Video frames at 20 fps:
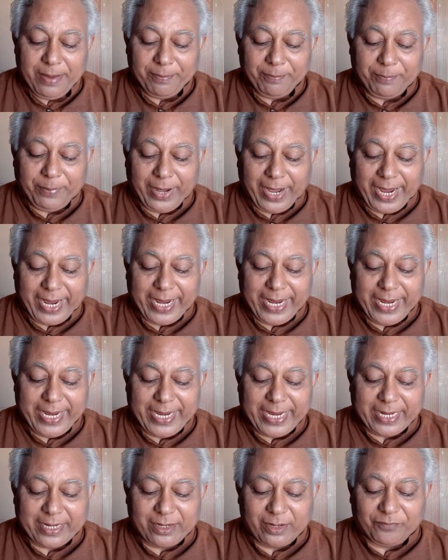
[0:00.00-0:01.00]
by
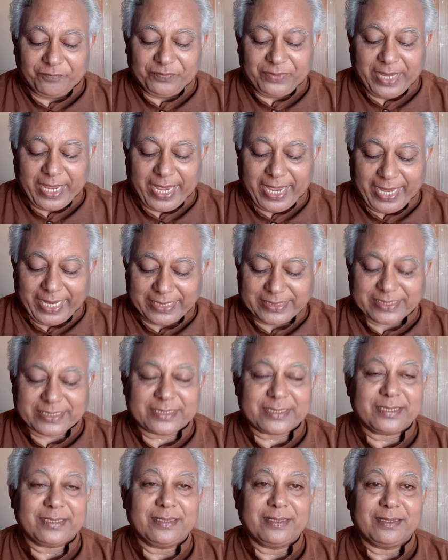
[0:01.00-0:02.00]
n of S,
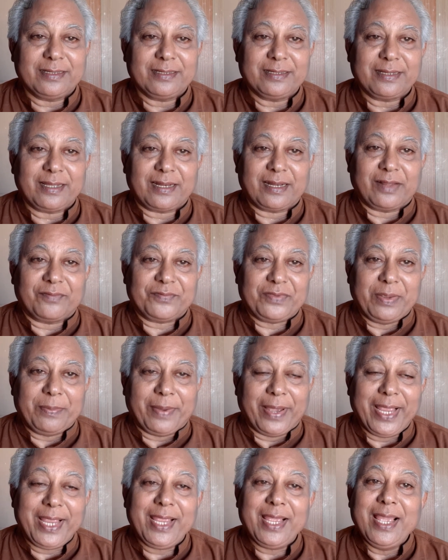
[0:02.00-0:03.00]
n of E
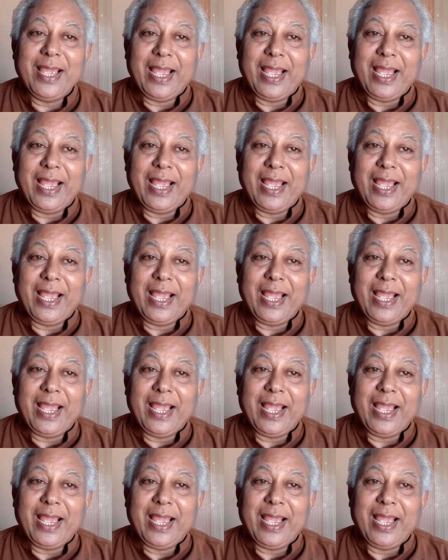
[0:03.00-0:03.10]
by